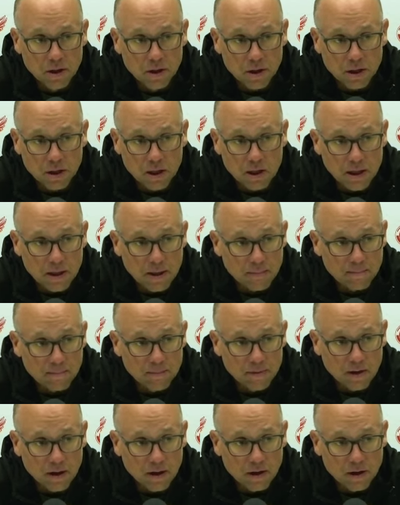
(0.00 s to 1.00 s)

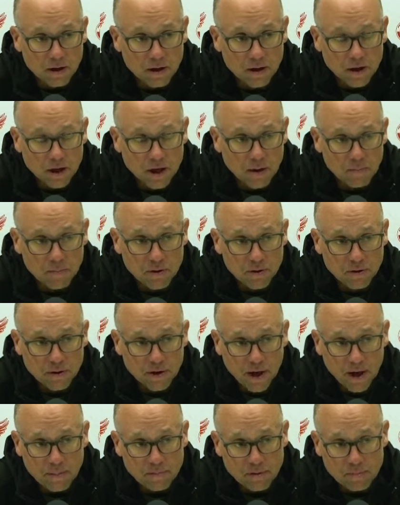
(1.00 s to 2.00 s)
then you keep your
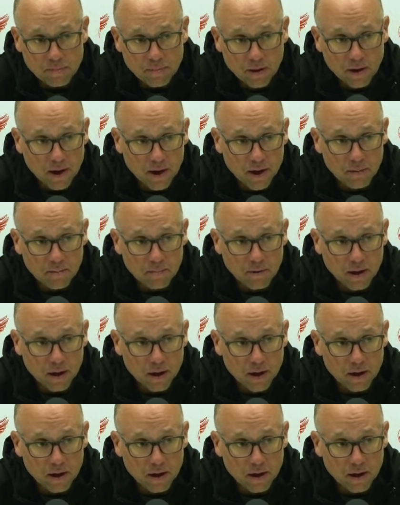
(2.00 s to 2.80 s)
depth by,